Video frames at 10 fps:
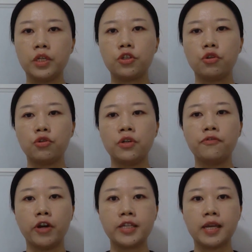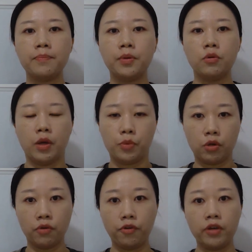word, children, for example, when we
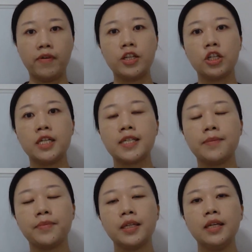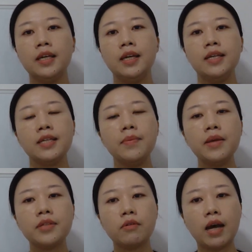go for evangelism,
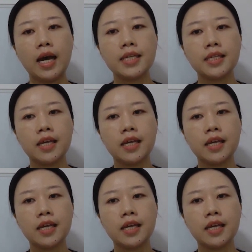sometimes they will ask